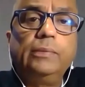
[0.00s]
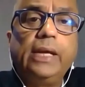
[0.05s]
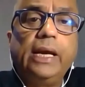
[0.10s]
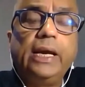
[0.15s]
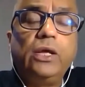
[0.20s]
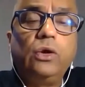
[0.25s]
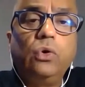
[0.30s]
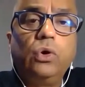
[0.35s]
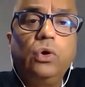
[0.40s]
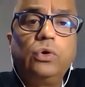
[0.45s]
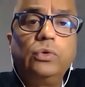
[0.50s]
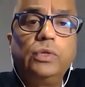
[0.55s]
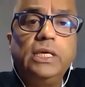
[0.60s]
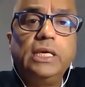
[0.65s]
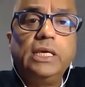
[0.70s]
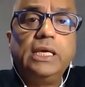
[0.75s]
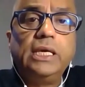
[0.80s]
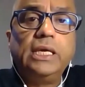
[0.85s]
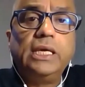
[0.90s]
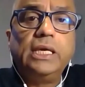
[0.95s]
getting onto
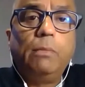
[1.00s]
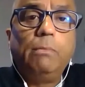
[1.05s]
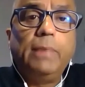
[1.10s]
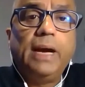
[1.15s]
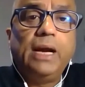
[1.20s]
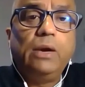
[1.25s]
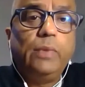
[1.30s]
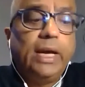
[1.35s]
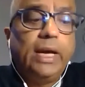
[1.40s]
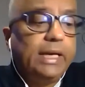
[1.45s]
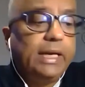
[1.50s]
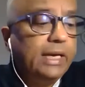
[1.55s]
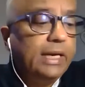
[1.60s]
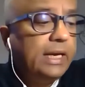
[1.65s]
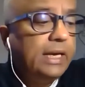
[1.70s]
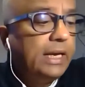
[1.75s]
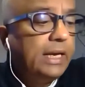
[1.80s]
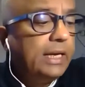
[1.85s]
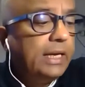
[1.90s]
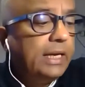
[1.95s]
the ecom
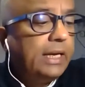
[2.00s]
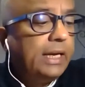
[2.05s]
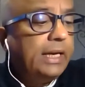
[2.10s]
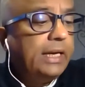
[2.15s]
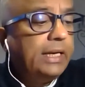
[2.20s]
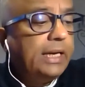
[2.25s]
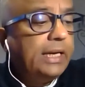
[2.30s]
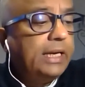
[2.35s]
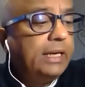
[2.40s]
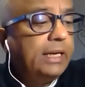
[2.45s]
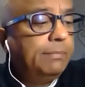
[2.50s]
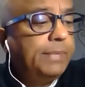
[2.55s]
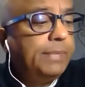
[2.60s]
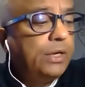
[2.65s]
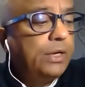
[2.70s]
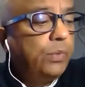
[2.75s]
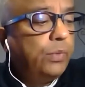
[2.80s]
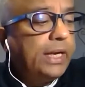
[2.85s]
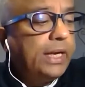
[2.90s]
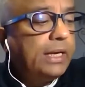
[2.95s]
bandwagon in, in a
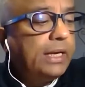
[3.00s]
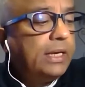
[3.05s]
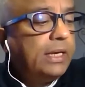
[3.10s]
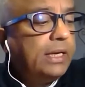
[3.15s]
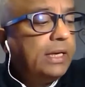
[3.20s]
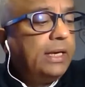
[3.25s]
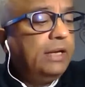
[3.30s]
big way.